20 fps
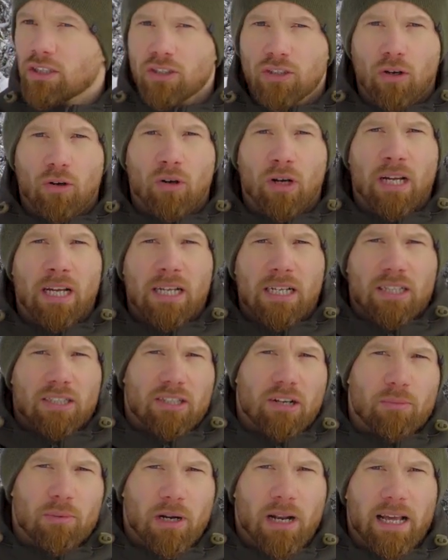so
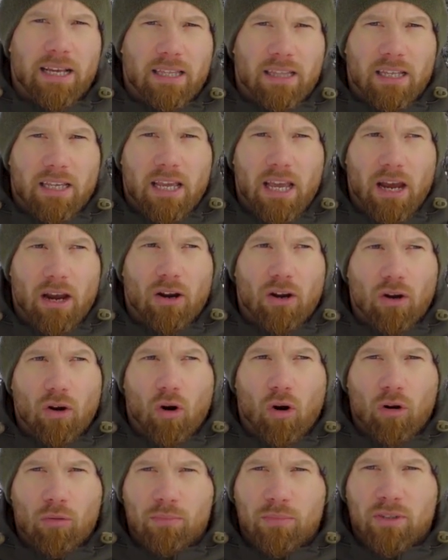some are like the
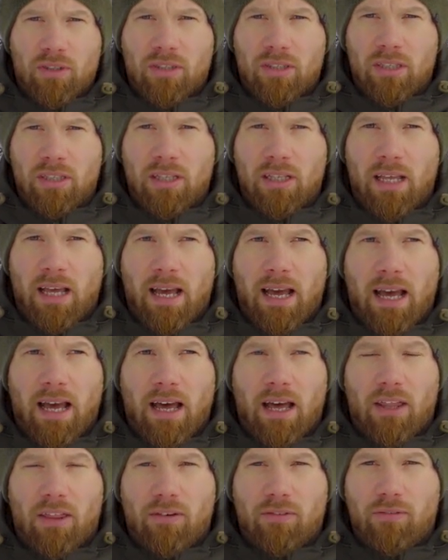Cairngorms,
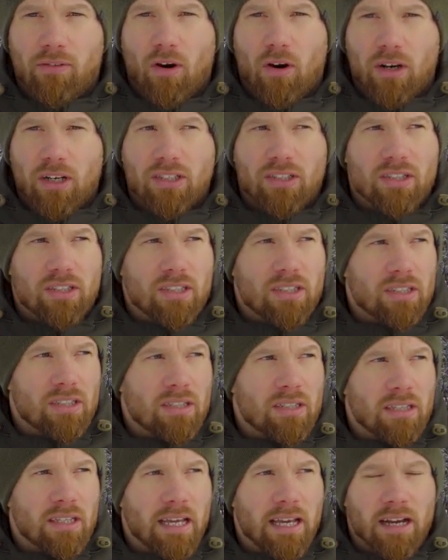the
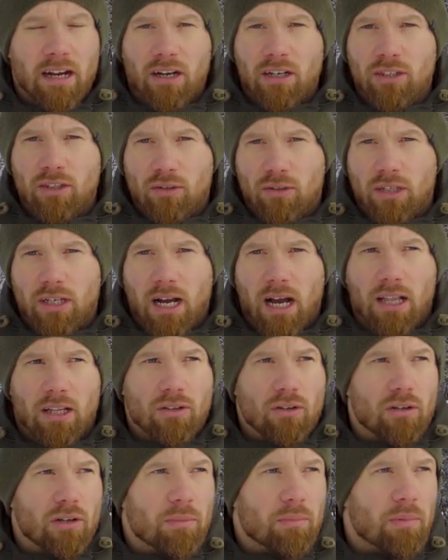forests there, you know, the
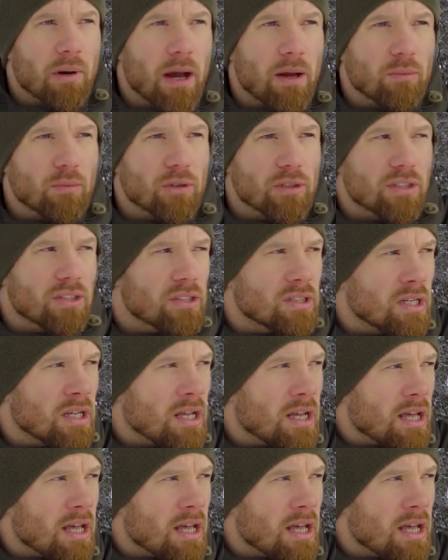Caledonian pine woods.